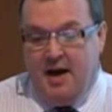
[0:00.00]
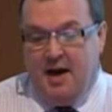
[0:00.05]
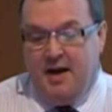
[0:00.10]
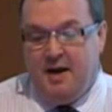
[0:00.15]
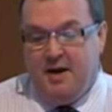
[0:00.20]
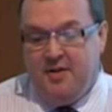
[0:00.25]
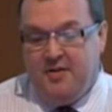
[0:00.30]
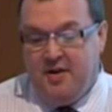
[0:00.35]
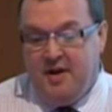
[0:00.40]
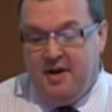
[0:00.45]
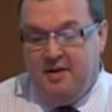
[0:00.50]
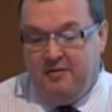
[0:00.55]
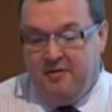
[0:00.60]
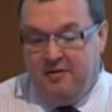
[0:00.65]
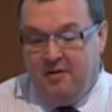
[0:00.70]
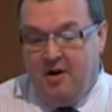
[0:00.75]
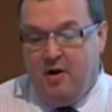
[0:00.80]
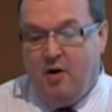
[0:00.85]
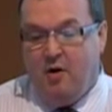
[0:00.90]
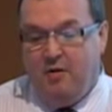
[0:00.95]
And I think
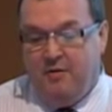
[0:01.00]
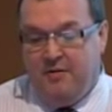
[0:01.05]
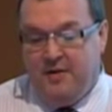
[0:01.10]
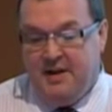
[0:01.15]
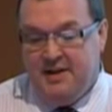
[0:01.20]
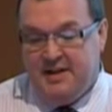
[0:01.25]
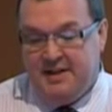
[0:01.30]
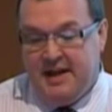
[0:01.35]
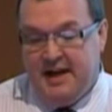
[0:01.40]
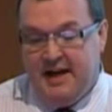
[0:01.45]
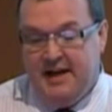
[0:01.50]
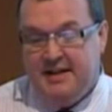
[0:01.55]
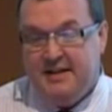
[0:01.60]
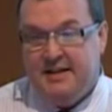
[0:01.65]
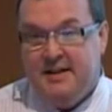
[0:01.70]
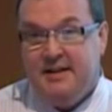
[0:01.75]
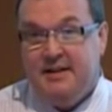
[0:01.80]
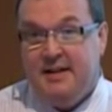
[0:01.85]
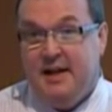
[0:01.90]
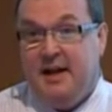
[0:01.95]
for a lot of these
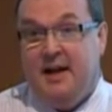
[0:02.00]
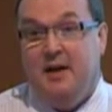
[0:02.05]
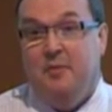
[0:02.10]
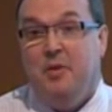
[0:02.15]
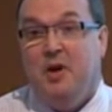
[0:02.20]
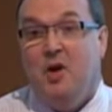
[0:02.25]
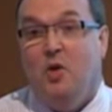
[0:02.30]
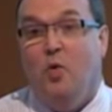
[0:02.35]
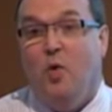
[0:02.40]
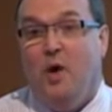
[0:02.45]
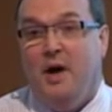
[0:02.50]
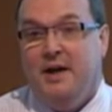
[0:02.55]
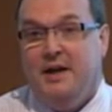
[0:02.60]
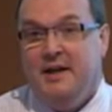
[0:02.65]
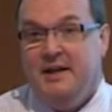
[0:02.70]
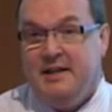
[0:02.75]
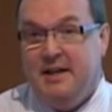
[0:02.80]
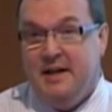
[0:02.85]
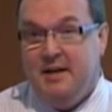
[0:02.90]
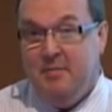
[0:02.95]
cases they can be quite
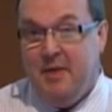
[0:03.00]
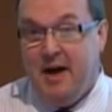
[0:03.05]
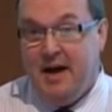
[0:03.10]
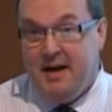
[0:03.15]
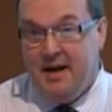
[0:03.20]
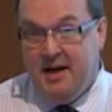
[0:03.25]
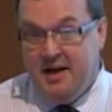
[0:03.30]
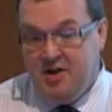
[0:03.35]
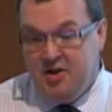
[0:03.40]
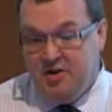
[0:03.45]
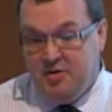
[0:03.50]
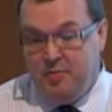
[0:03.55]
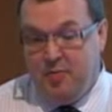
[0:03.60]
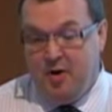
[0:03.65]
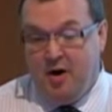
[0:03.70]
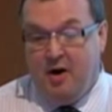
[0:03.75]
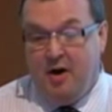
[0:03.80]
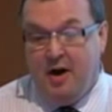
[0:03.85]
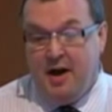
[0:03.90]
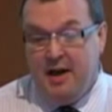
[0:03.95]
easily managed
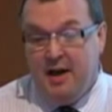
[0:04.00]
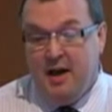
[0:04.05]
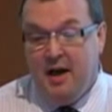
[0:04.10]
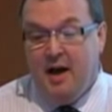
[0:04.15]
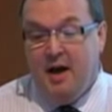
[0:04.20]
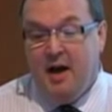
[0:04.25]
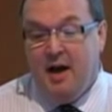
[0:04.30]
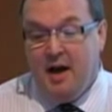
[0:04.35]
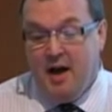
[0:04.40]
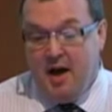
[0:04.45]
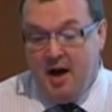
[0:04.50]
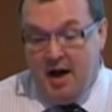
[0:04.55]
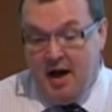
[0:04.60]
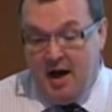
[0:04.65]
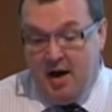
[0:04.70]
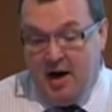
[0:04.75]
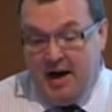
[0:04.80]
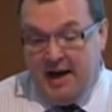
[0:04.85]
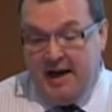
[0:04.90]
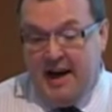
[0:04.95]
by
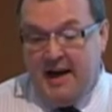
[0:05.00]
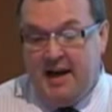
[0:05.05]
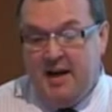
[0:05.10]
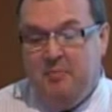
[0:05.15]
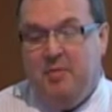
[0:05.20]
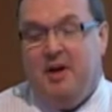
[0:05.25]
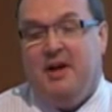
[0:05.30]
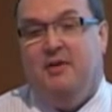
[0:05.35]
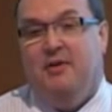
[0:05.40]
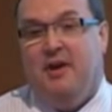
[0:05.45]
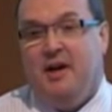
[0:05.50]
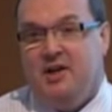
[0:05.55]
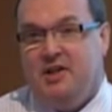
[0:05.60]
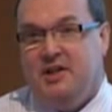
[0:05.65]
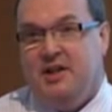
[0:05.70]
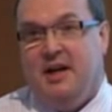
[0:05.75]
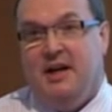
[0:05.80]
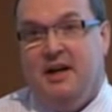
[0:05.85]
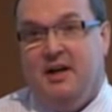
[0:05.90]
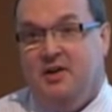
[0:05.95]
getting better
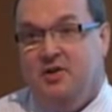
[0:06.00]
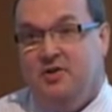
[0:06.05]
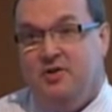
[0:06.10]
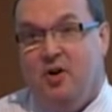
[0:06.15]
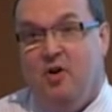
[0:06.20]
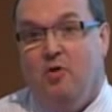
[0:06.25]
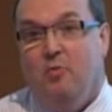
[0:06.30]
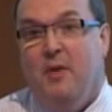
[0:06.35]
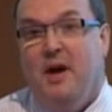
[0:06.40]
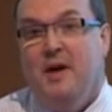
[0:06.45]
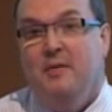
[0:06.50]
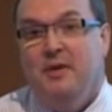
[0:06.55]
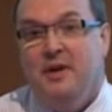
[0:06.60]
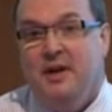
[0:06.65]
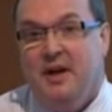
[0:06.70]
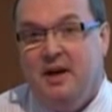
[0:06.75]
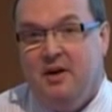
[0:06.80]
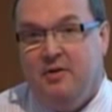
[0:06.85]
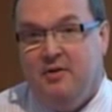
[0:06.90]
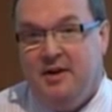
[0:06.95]
exudate control, maybe
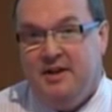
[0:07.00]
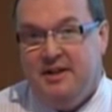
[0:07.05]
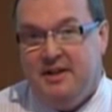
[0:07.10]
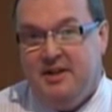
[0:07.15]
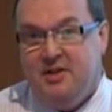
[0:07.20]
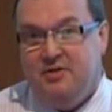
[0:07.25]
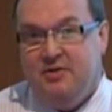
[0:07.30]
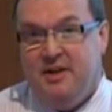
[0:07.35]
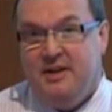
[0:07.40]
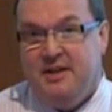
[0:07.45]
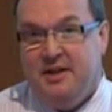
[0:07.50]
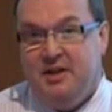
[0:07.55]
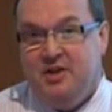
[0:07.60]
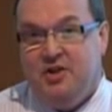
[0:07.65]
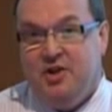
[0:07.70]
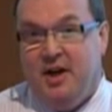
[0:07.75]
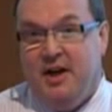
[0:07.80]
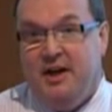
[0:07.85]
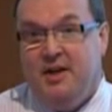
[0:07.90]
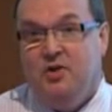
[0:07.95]
an increase in
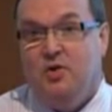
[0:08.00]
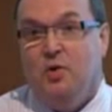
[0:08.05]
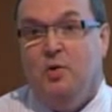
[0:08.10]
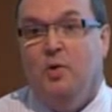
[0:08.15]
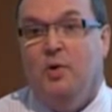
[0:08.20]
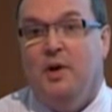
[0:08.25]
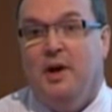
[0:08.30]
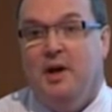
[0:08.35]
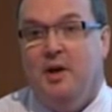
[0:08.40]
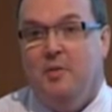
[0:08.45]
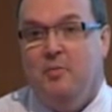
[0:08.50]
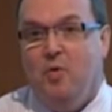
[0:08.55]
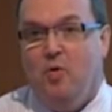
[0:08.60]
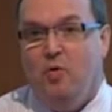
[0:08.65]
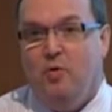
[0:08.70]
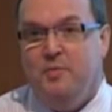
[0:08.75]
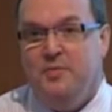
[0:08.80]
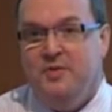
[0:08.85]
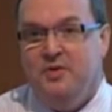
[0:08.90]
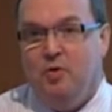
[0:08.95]
dressing change or looking at
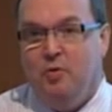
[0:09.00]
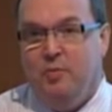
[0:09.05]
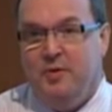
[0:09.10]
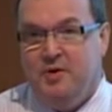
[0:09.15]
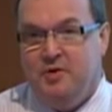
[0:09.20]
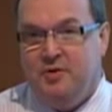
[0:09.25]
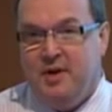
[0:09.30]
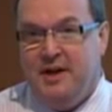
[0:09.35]
more absorbent